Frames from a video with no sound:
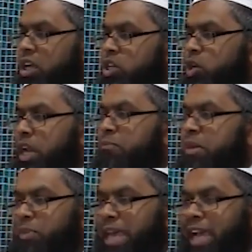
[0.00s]
so let me
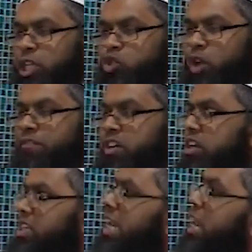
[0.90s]
be
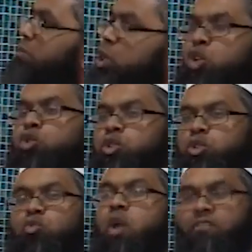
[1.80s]
extravagant and let me
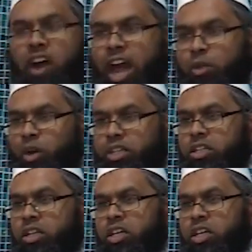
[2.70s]
choose whoever I want.